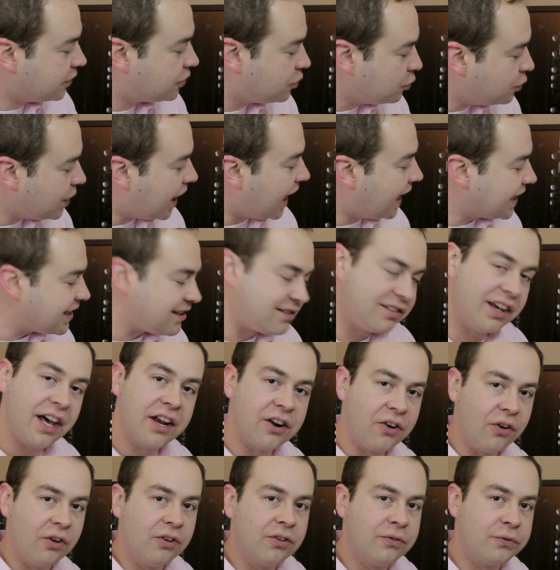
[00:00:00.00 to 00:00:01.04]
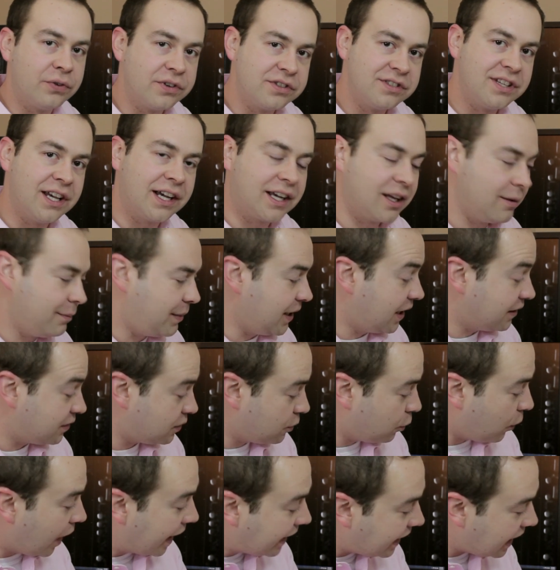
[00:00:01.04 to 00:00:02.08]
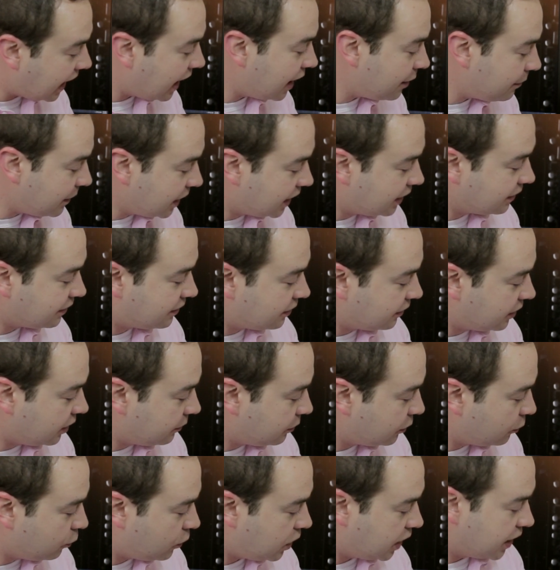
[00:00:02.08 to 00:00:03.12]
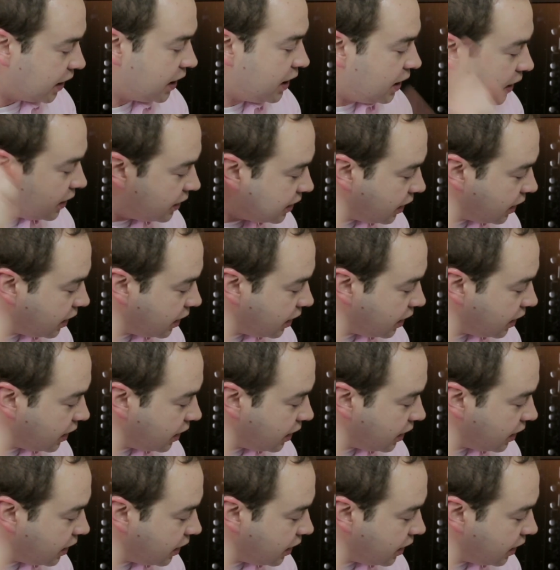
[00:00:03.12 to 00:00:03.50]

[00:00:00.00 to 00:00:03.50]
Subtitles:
Do not settle for second best. Why not? Because they're number one.